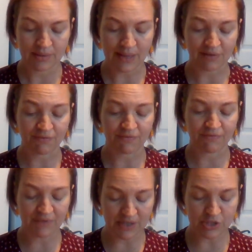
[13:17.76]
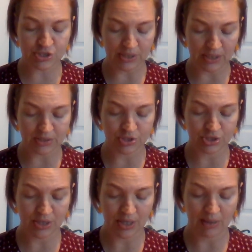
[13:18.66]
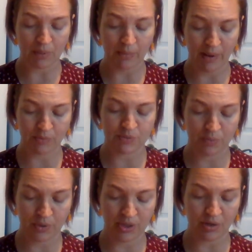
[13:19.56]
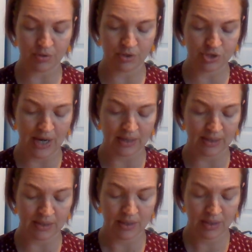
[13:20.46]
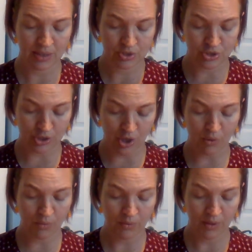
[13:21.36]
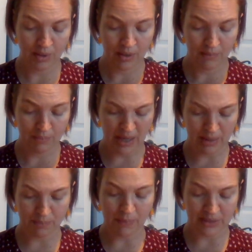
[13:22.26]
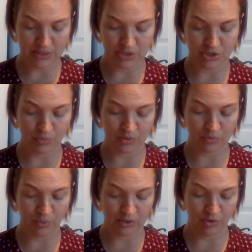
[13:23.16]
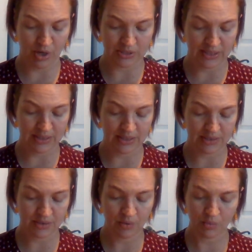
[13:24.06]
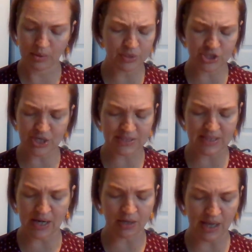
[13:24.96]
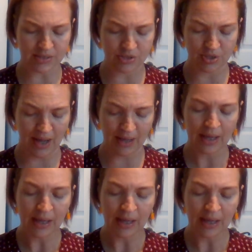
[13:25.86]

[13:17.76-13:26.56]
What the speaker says: They had finished lunch, and Mama was putting on her jacket to go make bandages with the Red Cross ladies. "We were just there yesterday."